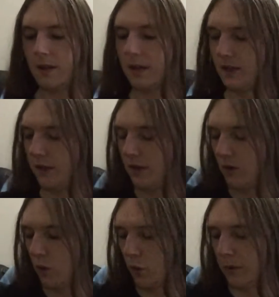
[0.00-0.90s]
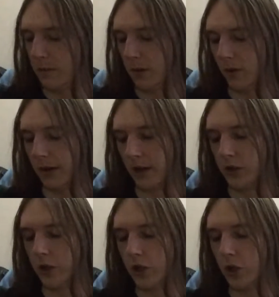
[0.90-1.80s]
I'll open him out and
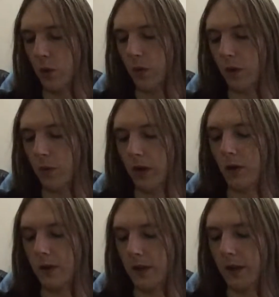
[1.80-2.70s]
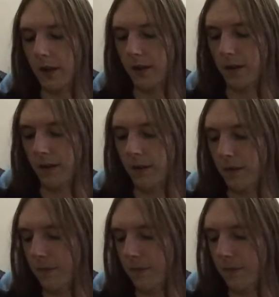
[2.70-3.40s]
actually show you what he looks like, and